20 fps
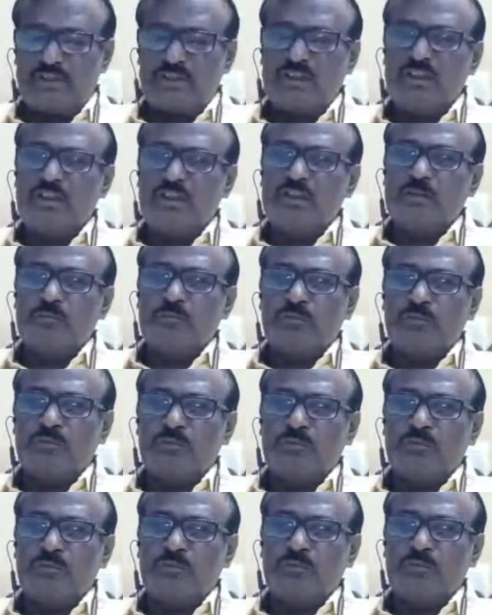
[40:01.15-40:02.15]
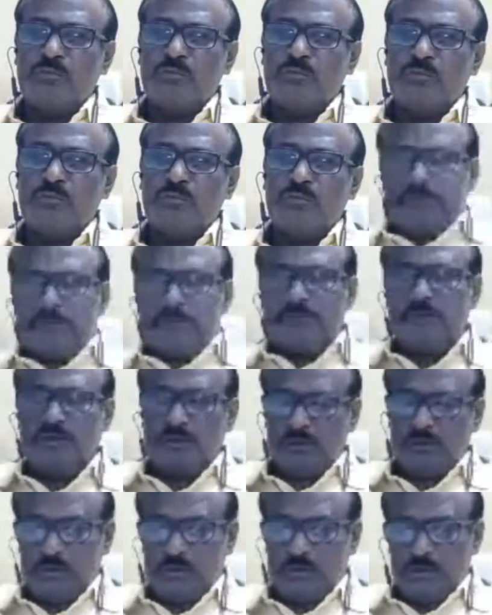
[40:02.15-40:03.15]
42,
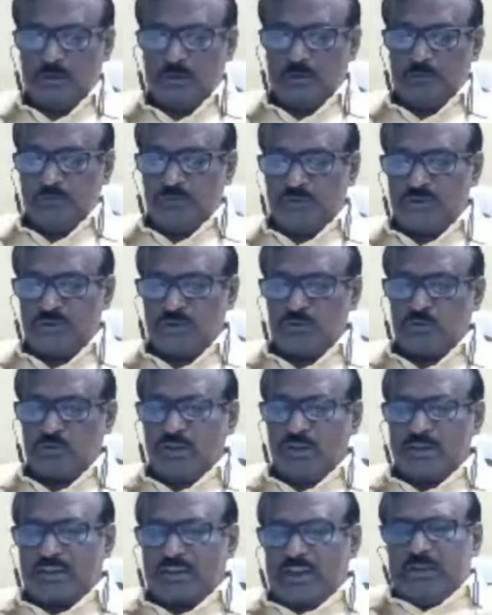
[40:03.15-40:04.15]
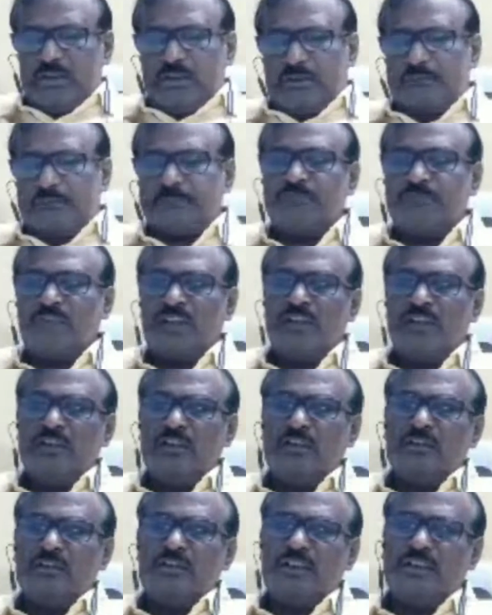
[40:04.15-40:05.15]
42 what? That
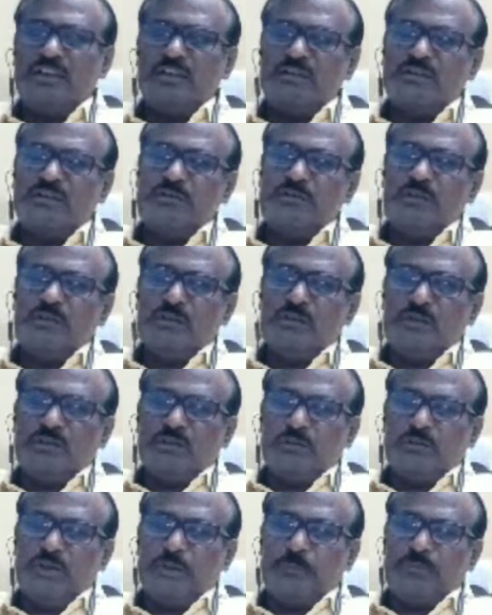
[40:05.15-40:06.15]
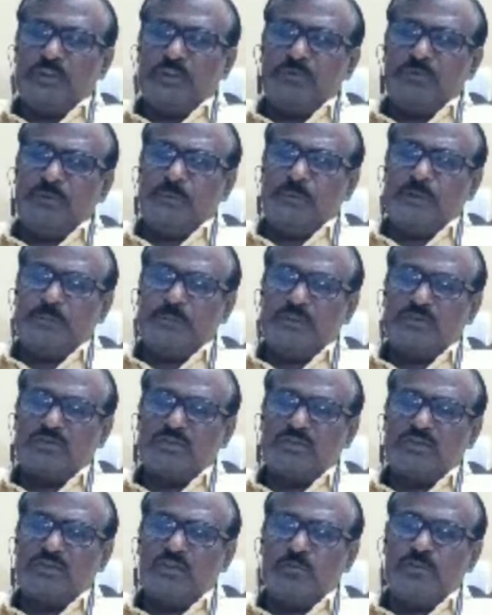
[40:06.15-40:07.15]
is, if a person
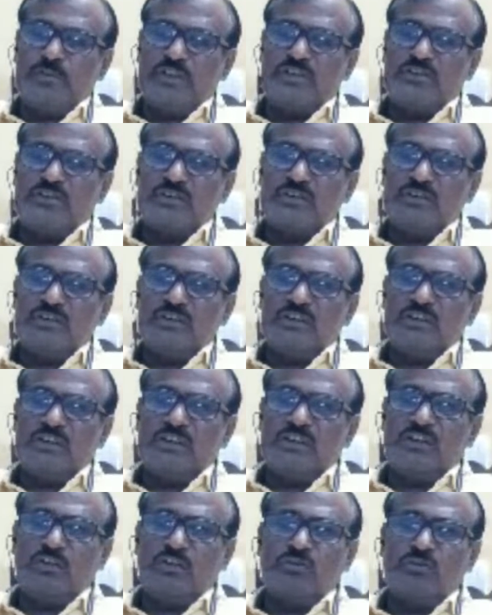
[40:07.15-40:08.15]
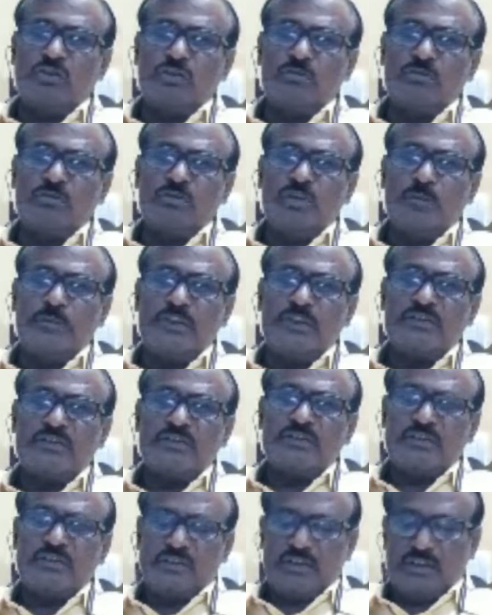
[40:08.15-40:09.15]
commits a non-cognizable offence
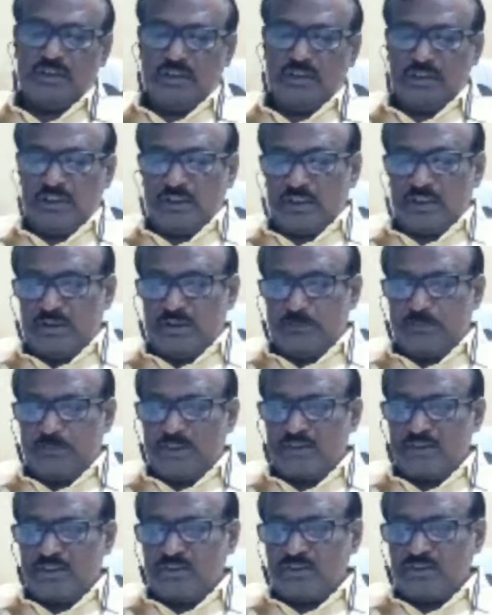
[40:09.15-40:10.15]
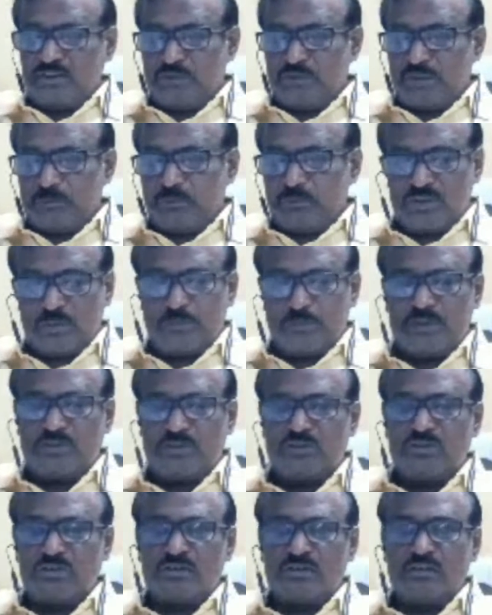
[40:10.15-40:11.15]
in presence of the police officer
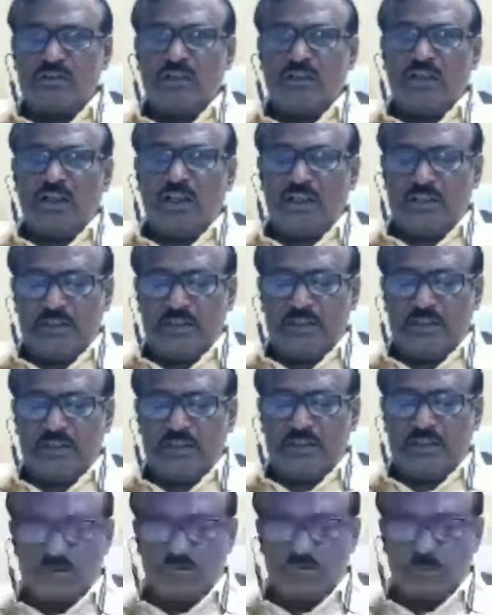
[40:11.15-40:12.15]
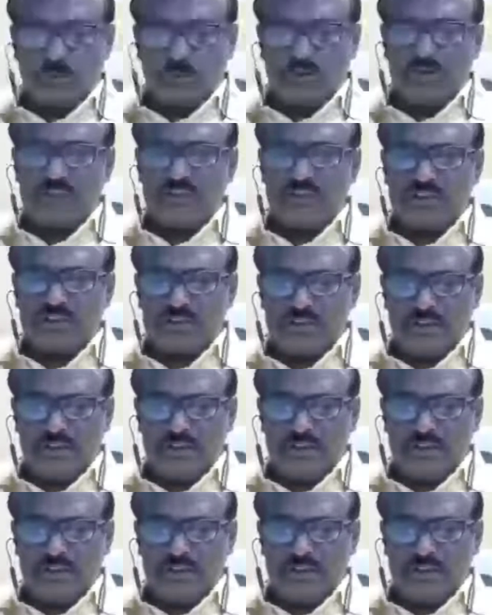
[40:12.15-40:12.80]
and he refuses to furnish his name.